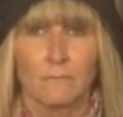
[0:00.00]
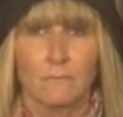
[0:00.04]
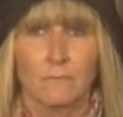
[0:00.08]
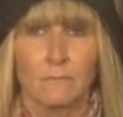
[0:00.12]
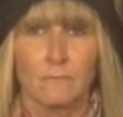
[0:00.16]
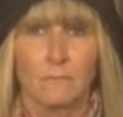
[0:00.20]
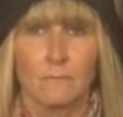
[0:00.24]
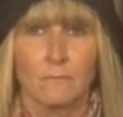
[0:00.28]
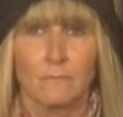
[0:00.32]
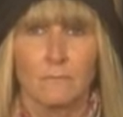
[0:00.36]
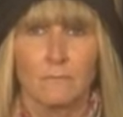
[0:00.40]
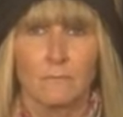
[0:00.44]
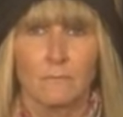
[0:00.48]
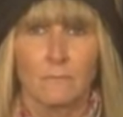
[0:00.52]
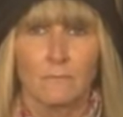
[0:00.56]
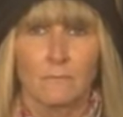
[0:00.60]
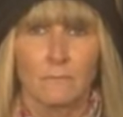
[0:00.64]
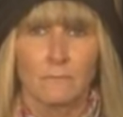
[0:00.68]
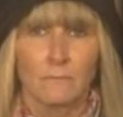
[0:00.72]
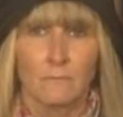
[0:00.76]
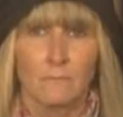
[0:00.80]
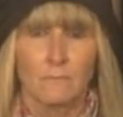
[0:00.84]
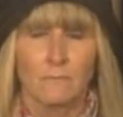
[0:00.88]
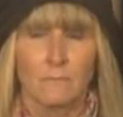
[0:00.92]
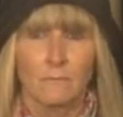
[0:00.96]
Yeah.
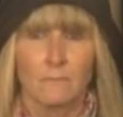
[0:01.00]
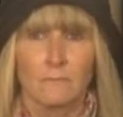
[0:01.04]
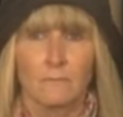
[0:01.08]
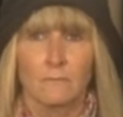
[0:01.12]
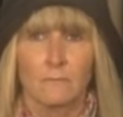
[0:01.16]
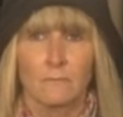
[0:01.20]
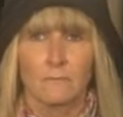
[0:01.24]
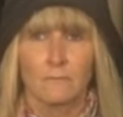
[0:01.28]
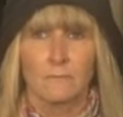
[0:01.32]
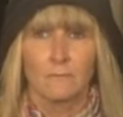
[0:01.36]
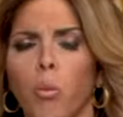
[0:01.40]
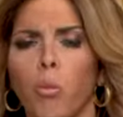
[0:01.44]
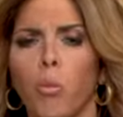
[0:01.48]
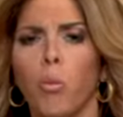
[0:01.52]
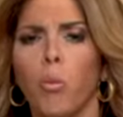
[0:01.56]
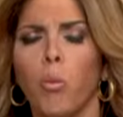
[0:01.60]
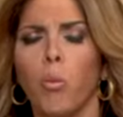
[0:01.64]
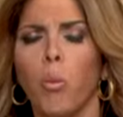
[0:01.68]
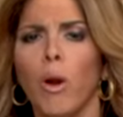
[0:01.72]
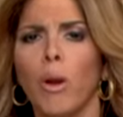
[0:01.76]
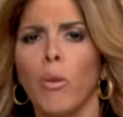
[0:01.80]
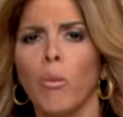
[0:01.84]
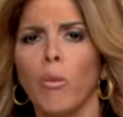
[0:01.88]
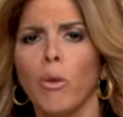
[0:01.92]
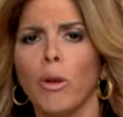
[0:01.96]
And what did
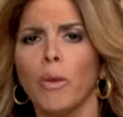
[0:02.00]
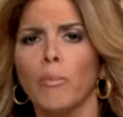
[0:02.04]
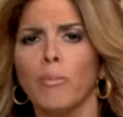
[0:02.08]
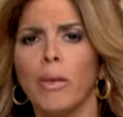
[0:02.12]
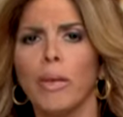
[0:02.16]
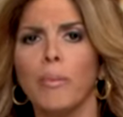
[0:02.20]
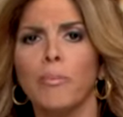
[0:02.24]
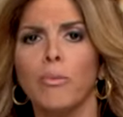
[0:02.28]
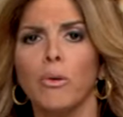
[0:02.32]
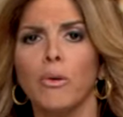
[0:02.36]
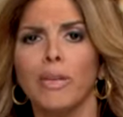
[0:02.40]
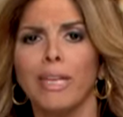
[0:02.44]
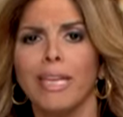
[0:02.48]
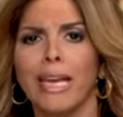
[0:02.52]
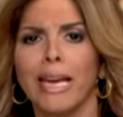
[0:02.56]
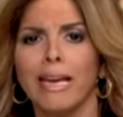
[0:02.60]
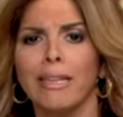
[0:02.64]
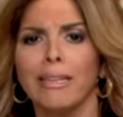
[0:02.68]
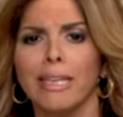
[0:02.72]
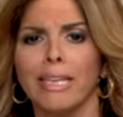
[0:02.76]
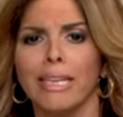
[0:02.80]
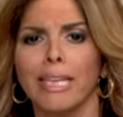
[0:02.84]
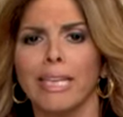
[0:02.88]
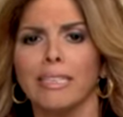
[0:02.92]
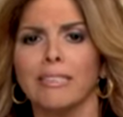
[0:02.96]
what were people
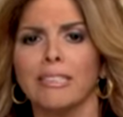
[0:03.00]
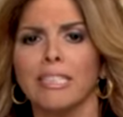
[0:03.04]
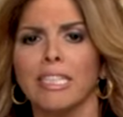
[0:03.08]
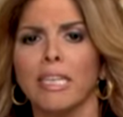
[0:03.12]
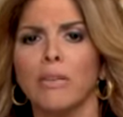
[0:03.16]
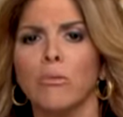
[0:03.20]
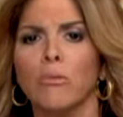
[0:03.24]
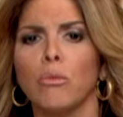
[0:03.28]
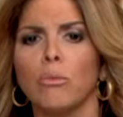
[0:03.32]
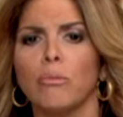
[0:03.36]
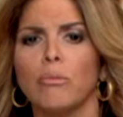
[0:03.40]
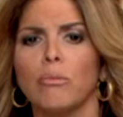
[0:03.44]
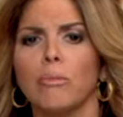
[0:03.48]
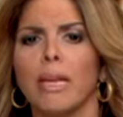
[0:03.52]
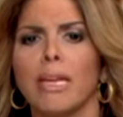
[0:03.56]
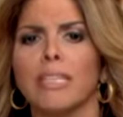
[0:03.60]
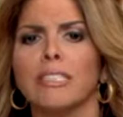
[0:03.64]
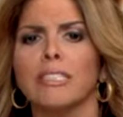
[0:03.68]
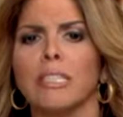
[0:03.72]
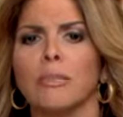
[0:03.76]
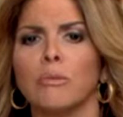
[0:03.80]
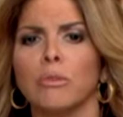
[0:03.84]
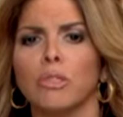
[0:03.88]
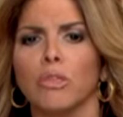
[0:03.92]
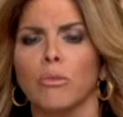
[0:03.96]
yelling as he as
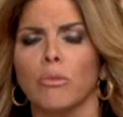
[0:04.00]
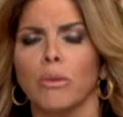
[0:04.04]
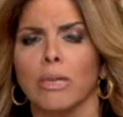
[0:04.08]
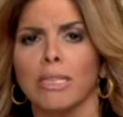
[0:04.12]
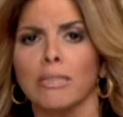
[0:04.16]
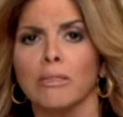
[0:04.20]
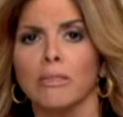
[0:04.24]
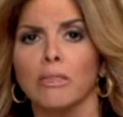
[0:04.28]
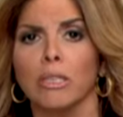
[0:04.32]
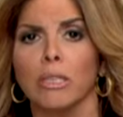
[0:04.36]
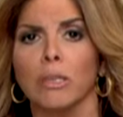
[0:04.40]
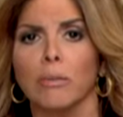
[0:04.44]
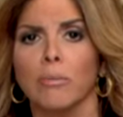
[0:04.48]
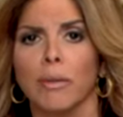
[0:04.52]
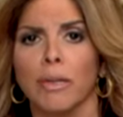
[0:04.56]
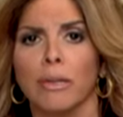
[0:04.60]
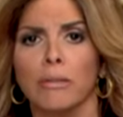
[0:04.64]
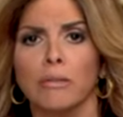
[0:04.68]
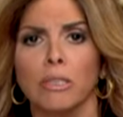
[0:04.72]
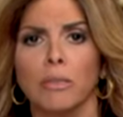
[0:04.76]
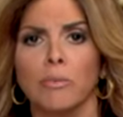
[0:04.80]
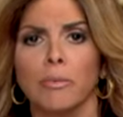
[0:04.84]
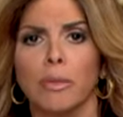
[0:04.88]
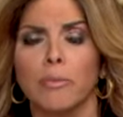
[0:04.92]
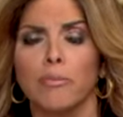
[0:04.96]
he was arrested?
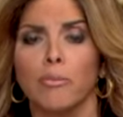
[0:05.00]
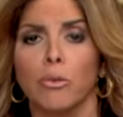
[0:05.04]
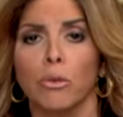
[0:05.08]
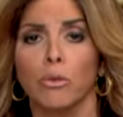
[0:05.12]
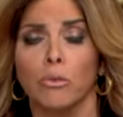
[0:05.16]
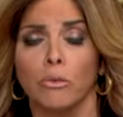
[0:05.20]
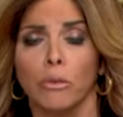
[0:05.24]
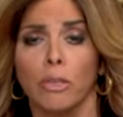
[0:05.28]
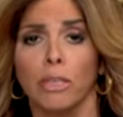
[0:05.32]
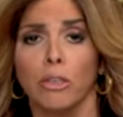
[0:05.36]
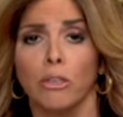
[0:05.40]
Apparently, people